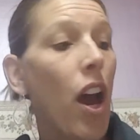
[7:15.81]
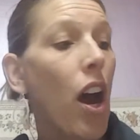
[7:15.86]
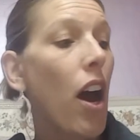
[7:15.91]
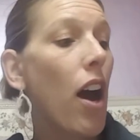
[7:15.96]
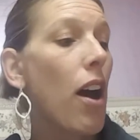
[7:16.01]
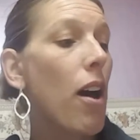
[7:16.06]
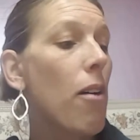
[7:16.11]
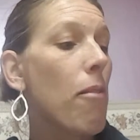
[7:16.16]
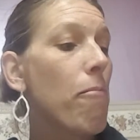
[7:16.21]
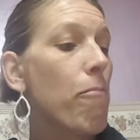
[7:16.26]

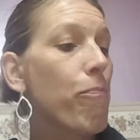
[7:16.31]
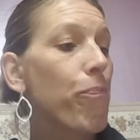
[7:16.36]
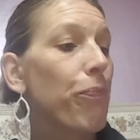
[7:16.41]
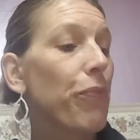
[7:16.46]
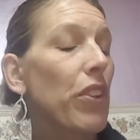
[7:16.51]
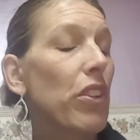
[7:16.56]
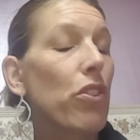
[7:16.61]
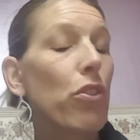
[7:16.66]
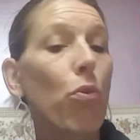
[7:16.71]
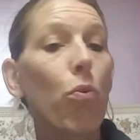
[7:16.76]

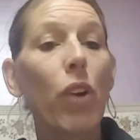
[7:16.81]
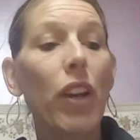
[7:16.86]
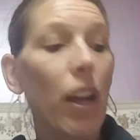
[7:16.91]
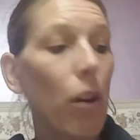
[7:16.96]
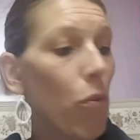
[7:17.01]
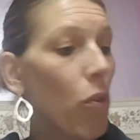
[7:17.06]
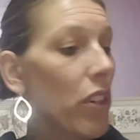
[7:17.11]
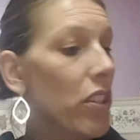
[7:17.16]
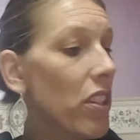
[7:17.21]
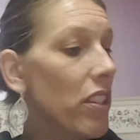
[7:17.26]
so what
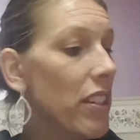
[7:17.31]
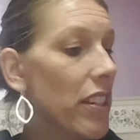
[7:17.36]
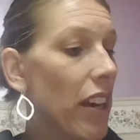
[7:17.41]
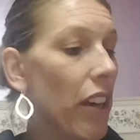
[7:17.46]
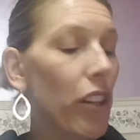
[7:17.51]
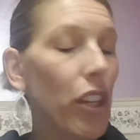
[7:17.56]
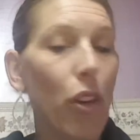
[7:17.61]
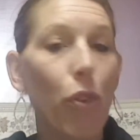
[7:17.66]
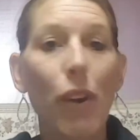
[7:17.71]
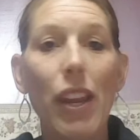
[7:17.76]
I want to
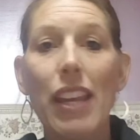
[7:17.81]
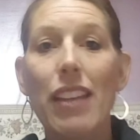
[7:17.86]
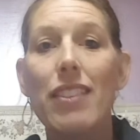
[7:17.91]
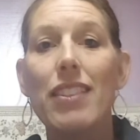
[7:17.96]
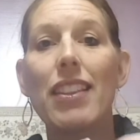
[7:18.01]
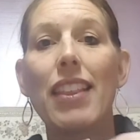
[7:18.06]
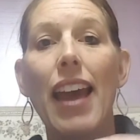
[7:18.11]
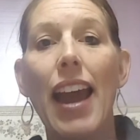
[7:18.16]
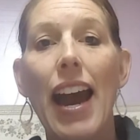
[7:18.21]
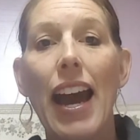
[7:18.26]
tell you
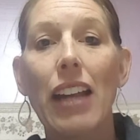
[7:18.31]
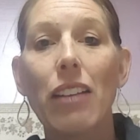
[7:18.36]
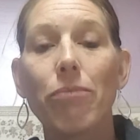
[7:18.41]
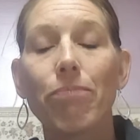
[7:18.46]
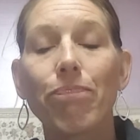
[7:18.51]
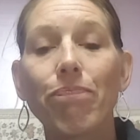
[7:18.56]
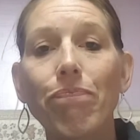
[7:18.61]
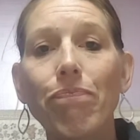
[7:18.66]
is that